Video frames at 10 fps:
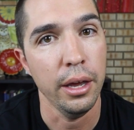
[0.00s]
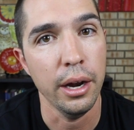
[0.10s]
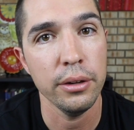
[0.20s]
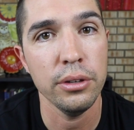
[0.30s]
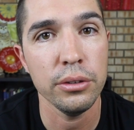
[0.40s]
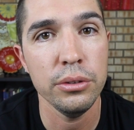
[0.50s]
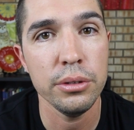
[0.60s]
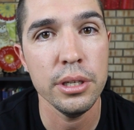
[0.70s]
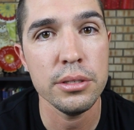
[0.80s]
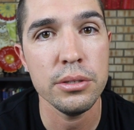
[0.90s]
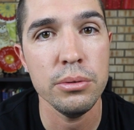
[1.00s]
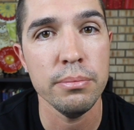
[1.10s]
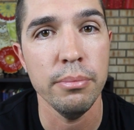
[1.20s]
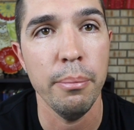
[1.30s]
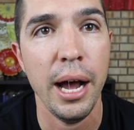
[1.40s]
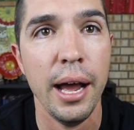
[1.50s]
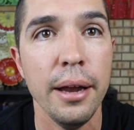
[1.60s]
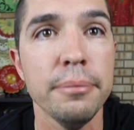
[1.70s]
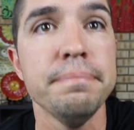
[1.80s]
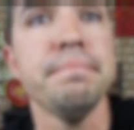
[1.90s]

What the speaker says: And I'll talk to you again soon. Bye-bye.